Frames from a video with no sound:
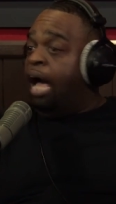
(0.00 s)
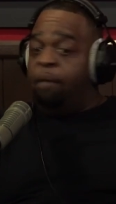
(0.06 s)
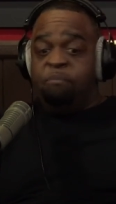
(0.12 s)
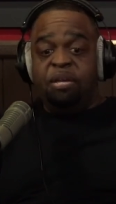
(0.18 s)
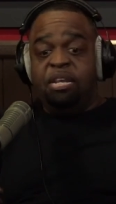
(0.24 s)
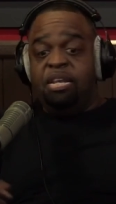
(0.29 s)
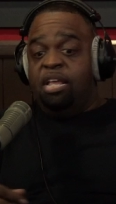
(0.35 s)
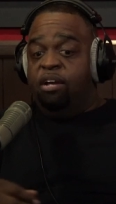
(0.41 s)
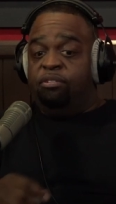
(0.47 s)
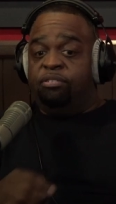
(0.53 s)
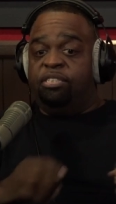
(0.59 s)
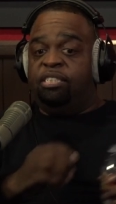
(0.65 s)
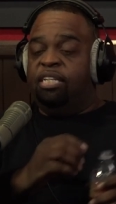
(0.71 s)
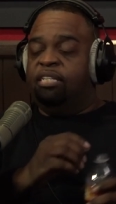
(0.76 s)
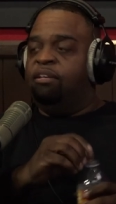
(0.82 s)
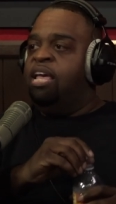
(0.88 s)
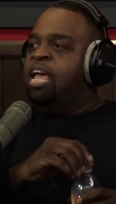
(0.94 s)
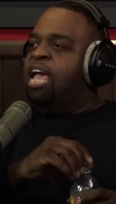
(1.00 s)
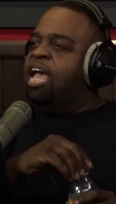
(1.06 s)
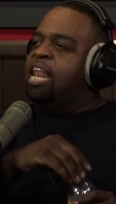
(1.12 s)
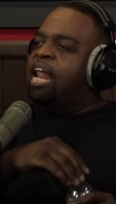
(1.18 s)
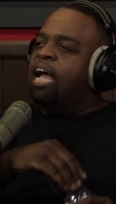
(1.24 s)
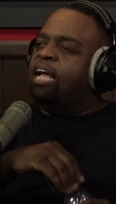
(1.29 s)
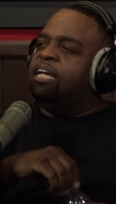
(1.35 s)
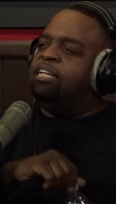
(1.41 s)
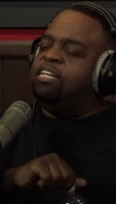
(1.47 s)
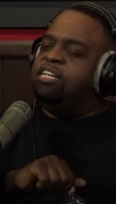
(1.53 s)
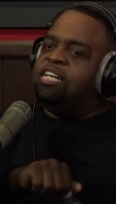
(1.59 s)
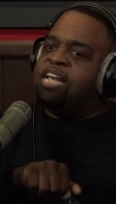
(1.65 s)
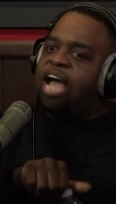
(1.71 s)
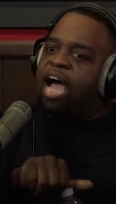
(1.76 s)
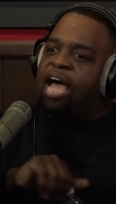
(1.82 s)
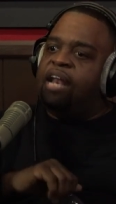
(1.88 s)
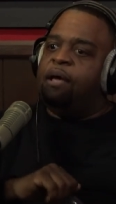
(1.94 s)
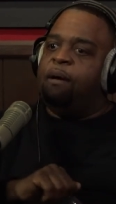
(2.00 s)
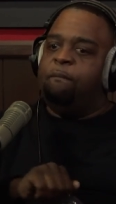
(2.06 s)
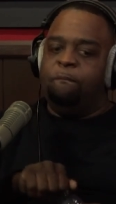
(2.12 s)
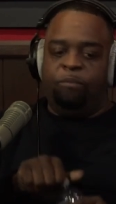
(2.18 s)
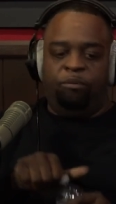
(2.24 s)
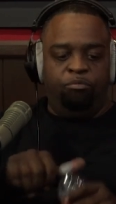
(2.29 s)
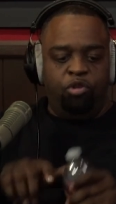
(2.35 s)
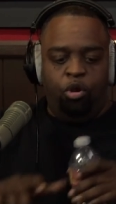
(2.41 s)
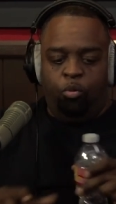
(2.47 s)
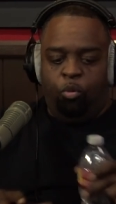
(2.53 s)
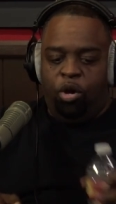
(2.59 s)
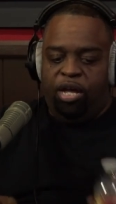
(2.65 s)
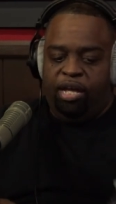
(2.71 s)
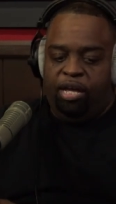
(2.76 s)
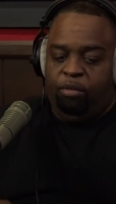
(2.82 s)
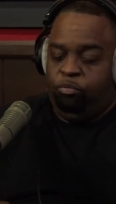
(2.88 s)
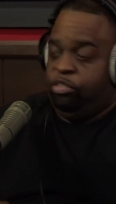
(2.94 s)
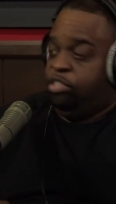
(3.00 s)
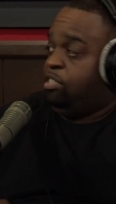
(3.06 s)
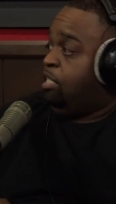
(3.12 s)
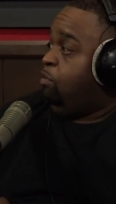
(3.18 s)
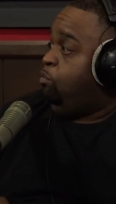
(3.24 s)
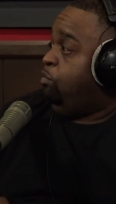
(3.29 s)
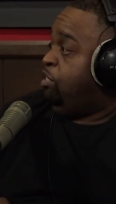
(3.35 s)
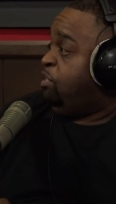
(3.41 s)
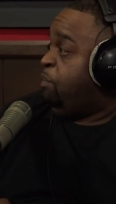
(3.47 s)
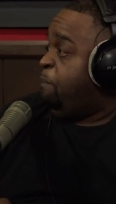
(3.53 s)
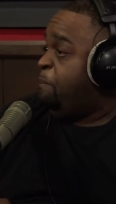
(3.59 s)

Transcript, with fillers: I'm in there signaling, and I could not, um, you know what was, was